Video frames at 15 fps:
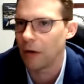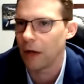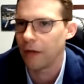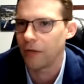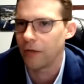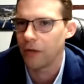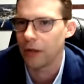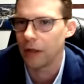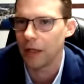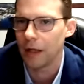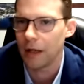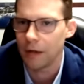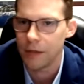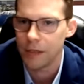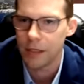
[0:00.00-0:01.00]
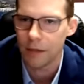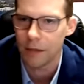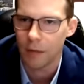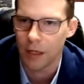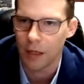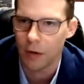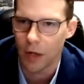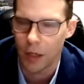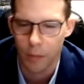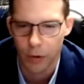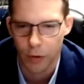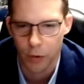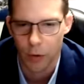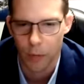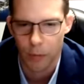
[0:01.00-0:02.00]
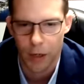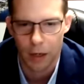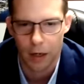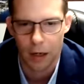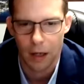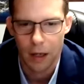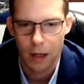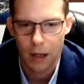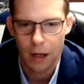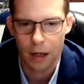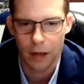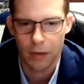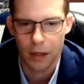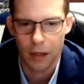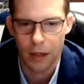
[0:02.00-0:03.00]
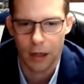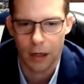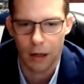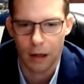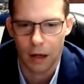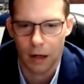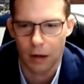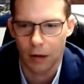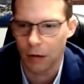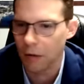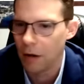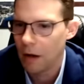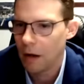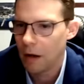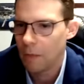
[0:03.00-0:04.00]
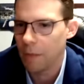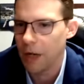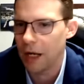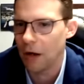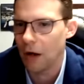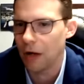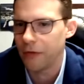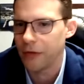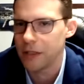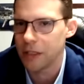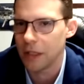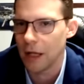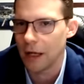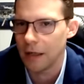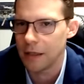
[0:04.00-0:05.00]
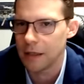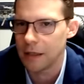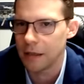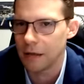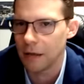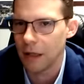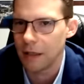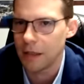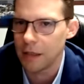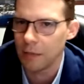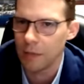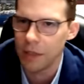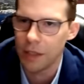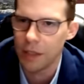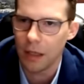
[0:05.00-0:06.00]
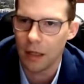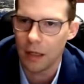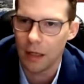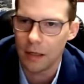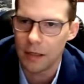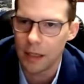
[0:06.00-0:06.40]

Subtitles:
after the lighthouse that my grandpa grew up at. And then our main office line is in Ludington, Michigan at